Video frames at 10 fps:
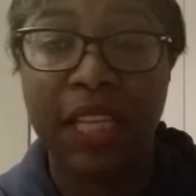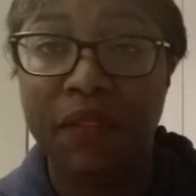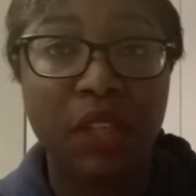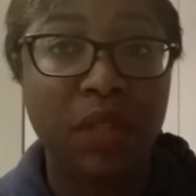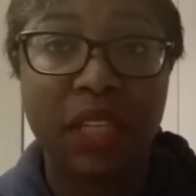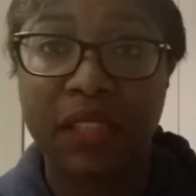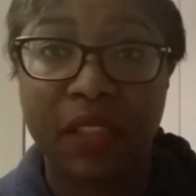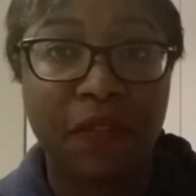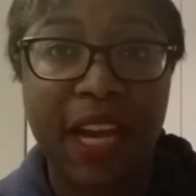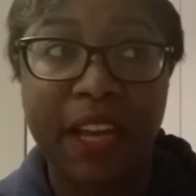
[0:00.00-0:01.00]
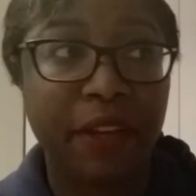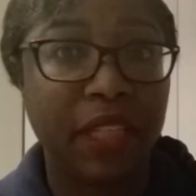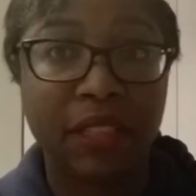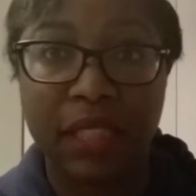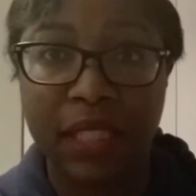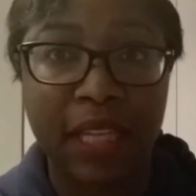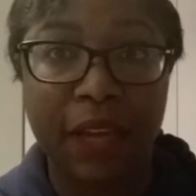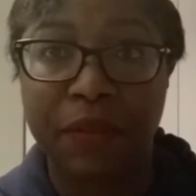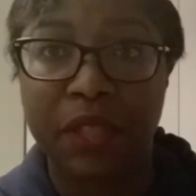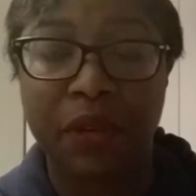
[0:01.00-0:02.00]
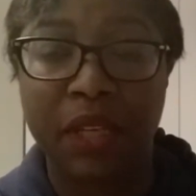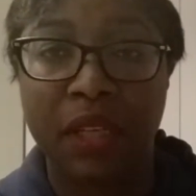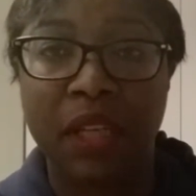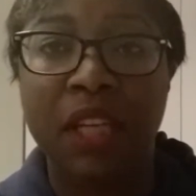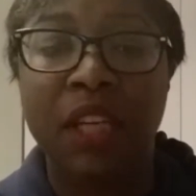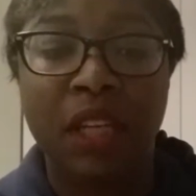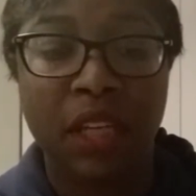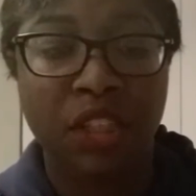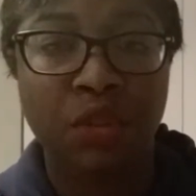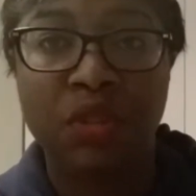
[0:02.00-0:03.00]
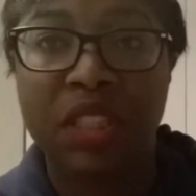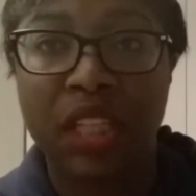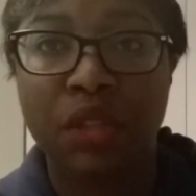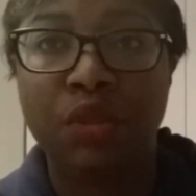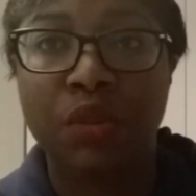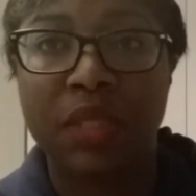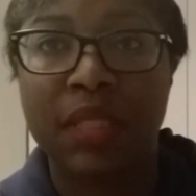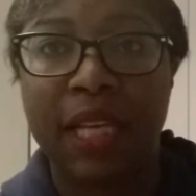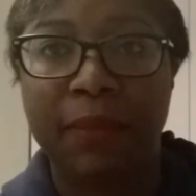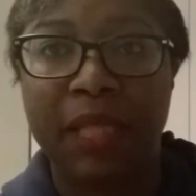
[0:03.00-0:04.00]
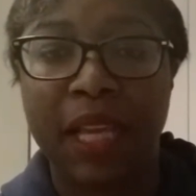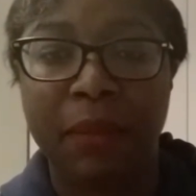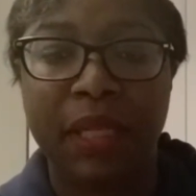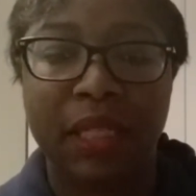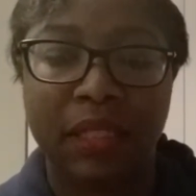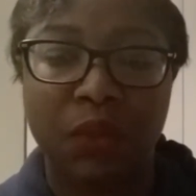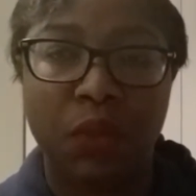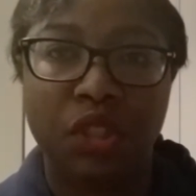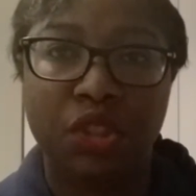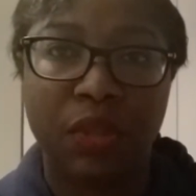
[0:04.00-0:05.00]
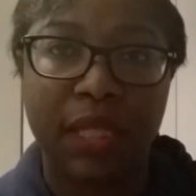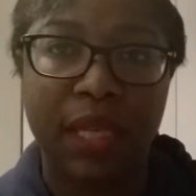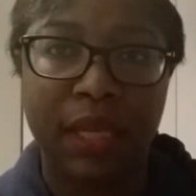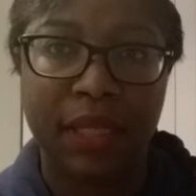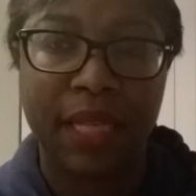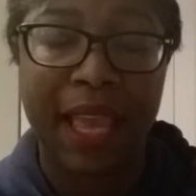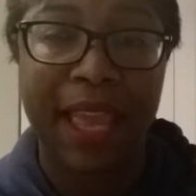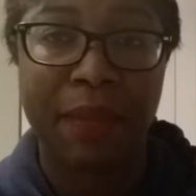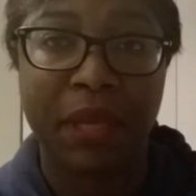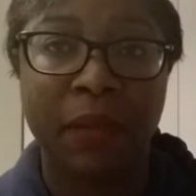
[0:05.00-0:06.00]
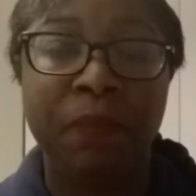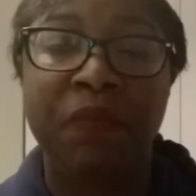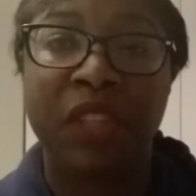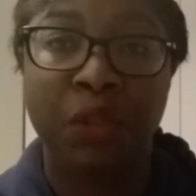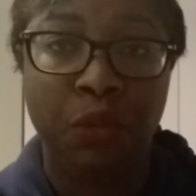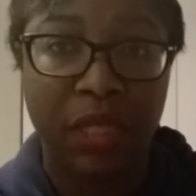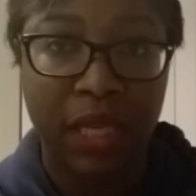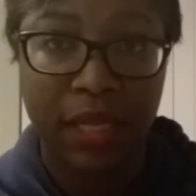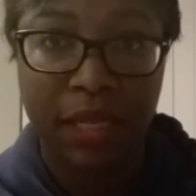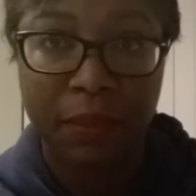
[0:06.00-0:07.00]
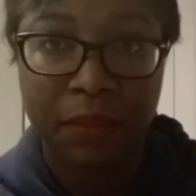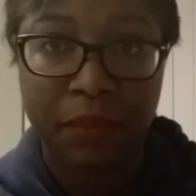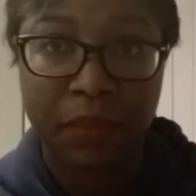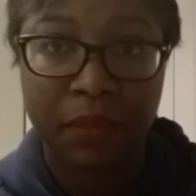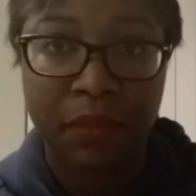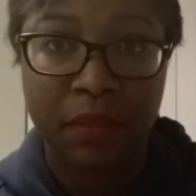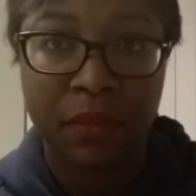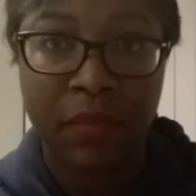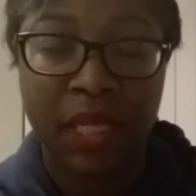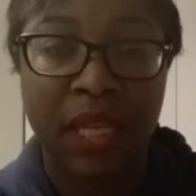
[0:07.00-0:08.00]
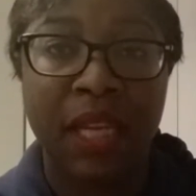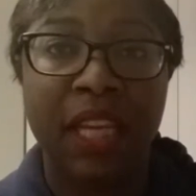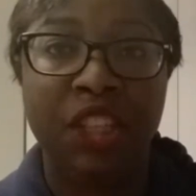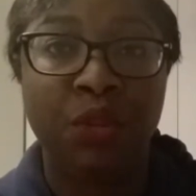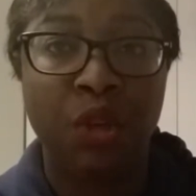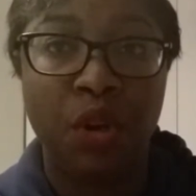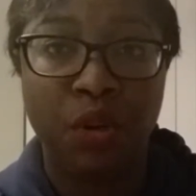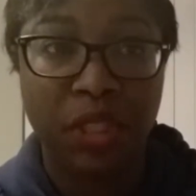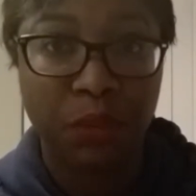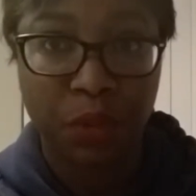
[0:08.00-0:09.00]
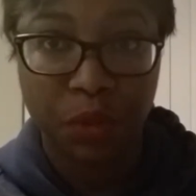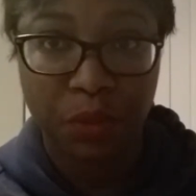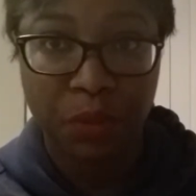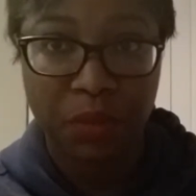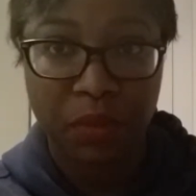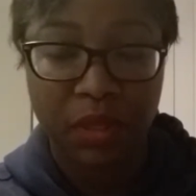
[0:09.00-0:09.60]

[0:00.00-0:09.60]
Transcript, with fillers: even though there, the fire is in the cafeteria, you still do the same thing because it wants you to get in the habit. You get up, you go in the room,